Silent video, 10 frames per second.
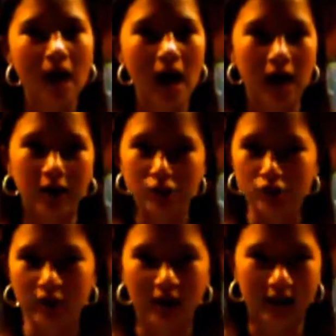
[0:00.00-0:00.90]
and I just
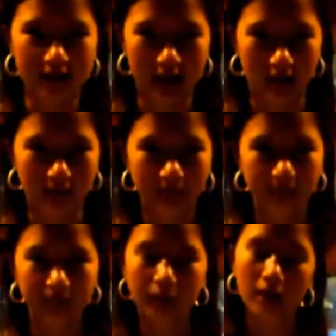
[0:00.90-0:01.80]
write it down.
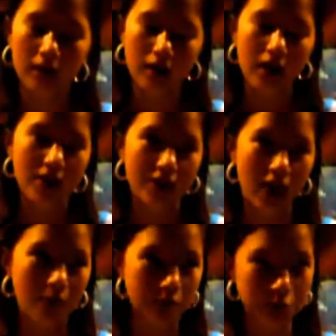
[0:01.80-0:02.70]

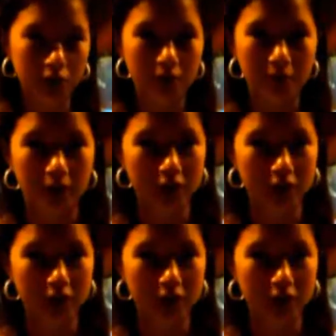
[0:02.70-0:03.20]
That was pretty much